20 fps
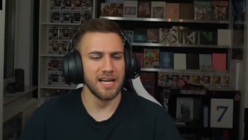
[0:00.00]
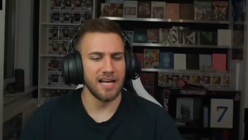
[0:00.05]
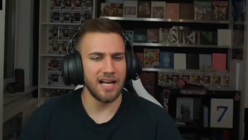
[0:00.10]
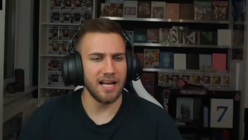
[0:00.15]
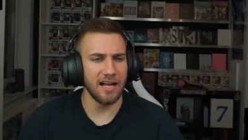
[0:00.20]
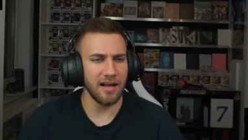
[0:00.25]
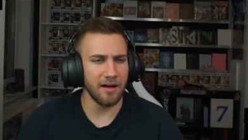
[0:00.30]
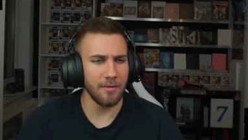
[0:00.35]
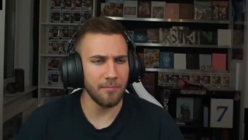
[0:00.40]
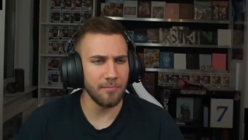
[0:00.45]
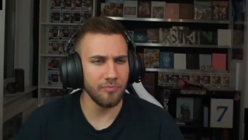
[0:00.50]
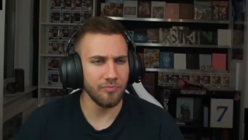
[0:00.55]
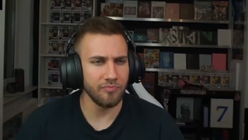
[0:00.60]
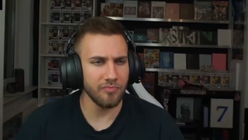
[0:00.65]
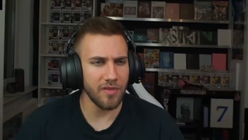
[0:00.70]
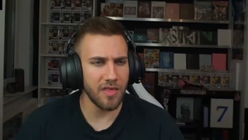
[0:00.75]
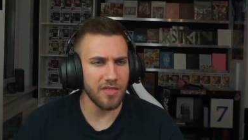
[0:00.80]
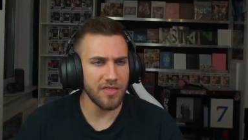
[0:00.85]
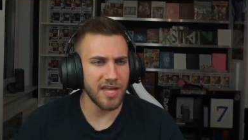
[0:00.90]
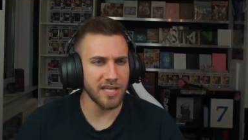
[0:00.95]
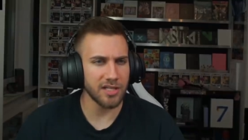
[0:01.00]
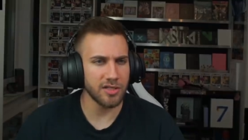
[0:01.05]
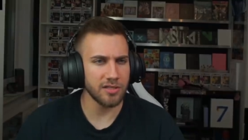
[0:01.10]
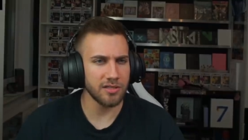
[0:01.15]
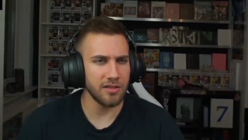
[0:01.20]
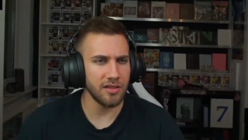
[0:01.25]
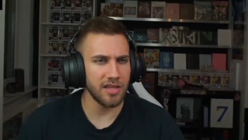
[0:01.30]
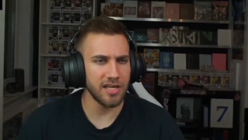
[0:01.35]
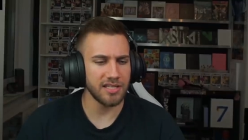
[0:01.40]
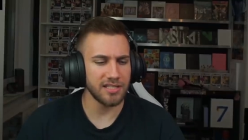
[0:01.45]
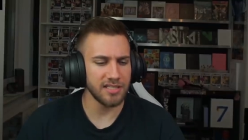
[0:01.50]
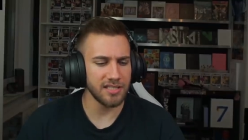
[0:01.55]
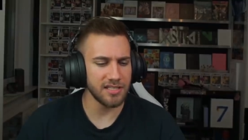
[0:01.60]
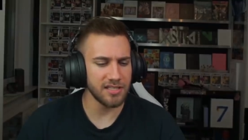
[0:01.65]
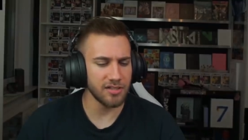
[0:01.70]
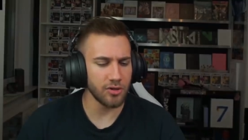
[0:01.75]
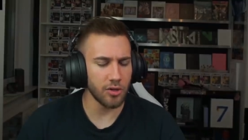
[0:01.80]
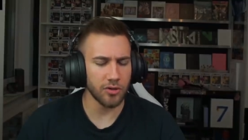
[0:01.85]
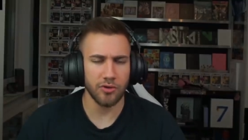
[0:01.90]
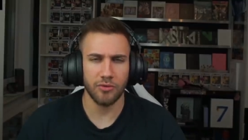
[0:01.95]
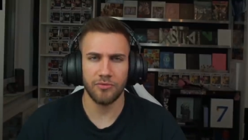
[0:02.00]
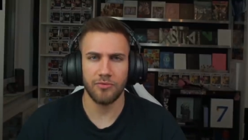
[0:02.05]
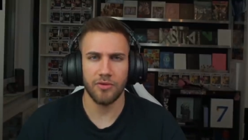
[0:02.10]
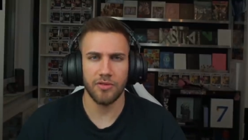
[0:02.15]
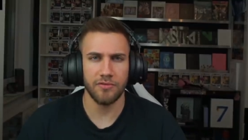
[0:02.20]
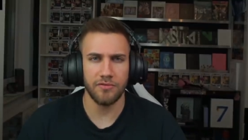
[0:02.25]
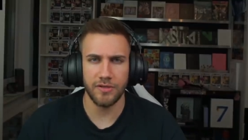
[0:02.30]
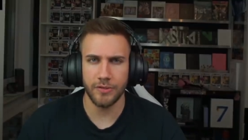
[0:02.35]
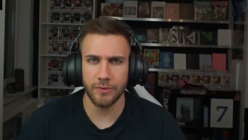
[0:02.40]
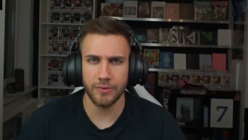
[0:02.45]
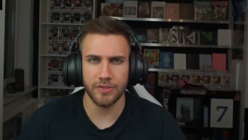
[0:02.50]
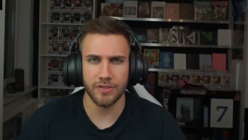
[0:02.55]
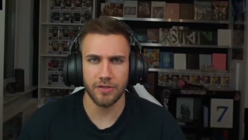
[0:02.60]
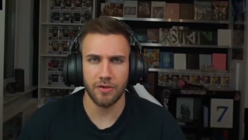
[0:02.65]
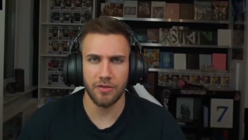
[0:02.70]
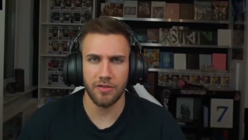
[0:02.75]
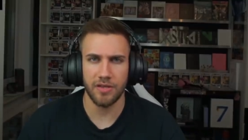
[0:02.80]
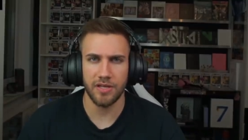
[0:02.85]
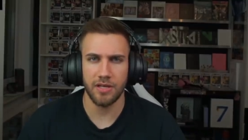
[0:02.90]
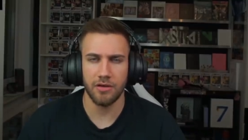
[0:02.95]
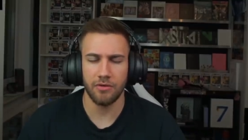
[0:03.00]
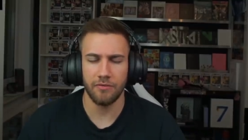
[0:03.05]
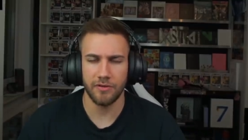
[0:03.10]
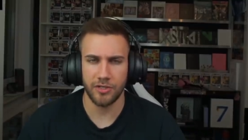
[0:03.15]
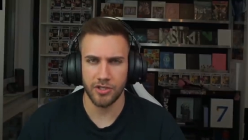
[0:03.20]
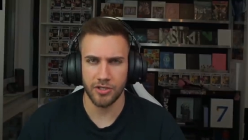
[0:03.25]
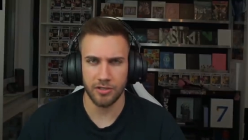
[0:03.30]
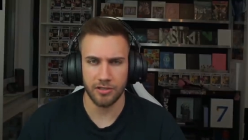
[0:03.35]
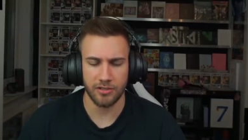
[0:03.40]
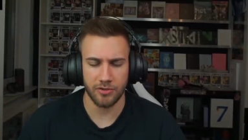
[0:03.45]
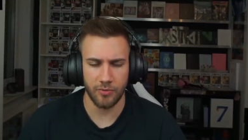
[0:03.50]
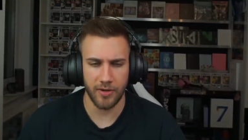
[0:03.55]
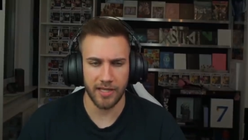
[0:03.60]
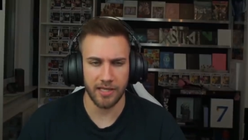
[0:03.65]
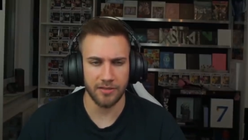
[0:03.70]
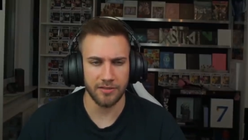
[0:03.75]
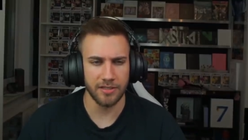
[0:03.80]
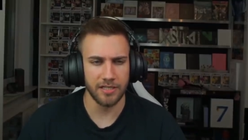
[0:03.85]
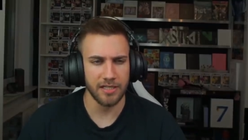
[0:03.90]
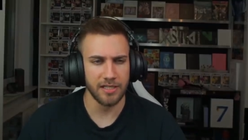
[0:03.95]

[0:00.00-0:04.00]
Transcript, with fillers: That is not good for the views on the original trailer.